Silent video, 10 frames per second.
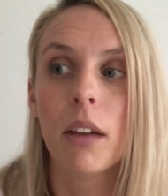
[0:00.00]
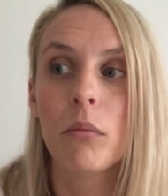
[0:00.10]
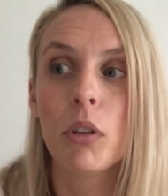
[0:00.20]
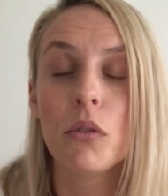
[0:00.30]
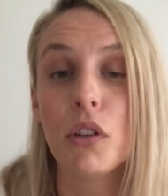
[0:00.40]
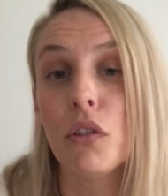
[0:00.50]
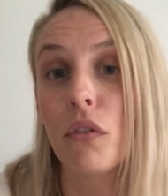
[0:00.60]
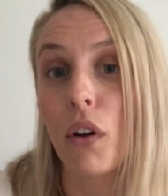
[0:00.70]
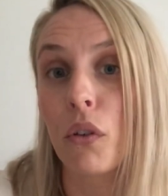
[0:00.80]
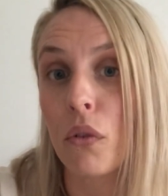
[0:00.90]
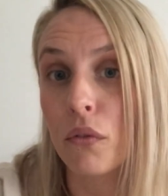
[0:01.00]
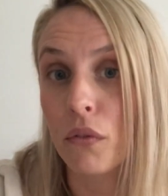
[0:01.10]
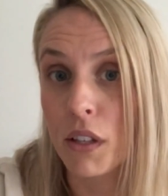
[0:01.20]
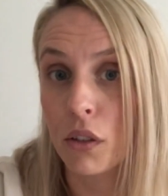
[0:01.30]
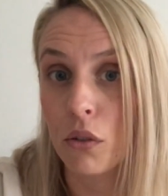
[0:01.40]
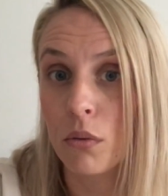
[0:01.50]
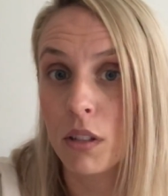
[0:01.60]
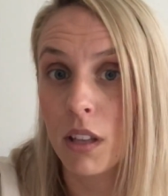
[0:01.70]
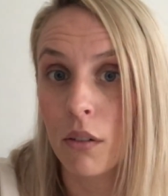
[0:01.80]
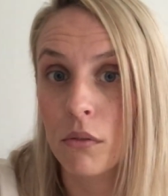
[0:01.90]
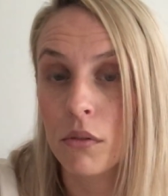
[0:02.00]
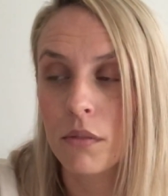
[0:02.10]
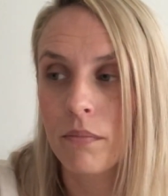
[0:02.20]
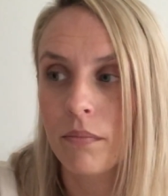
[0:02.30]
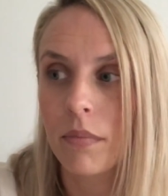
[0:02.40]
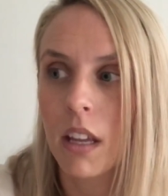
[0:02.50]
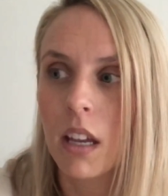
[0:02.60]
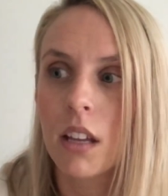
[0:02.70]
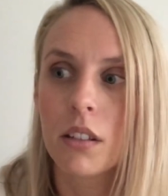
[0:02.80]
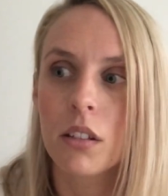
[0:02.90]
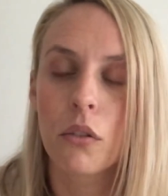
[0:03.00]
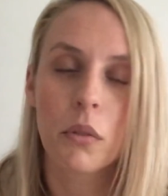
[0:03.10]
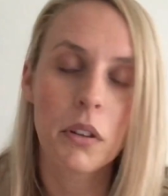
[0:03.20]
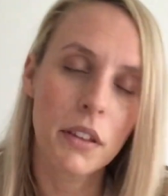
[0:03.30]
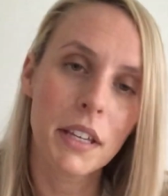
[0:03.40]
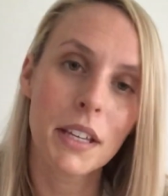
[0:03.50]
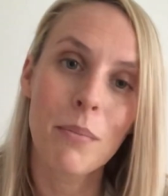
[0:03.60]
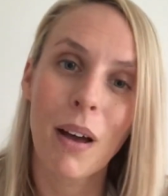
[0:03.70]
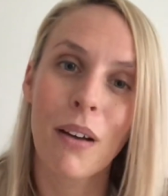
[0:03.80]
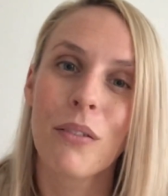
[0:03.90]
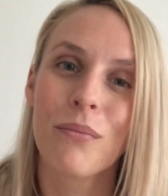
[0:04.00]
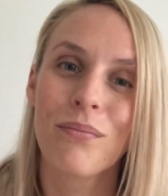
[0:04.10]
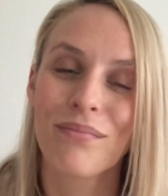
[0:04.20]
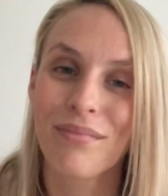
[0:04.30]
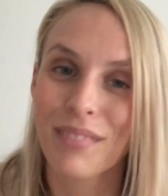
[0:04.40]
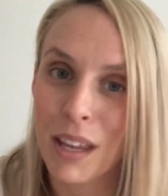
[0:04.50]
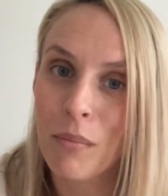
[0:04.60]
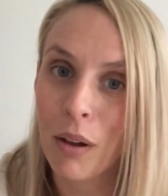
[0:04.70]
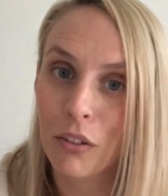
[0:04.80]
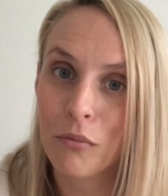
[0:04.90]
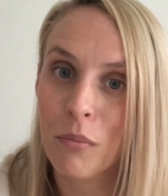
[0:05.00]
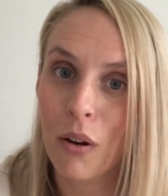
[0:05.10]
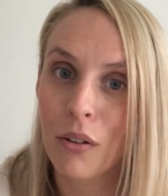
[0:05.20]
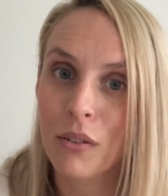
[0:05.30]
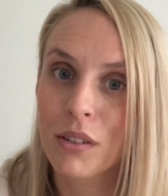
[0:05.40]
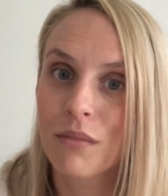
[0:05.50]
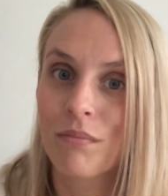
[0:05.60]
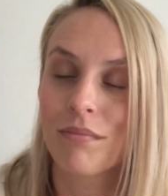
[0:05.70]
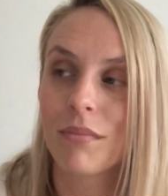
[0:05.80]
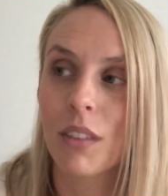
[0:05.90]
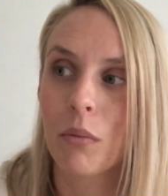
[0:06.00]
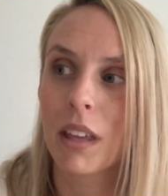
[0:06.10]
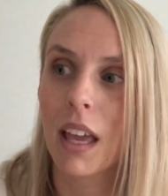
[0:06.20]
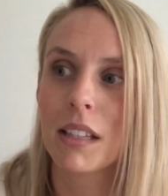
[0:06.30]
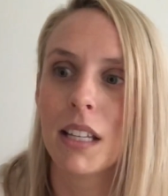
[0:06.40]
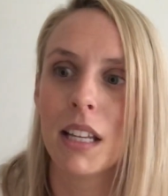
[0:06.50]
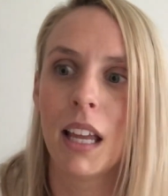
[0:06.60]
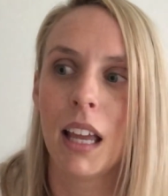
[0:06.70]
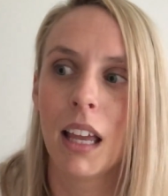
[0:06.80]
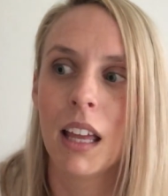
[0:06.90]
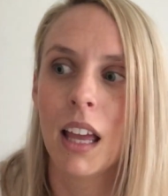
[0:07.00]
using your vocal and physical skills. So if we think about the amount of marks that we're getting here,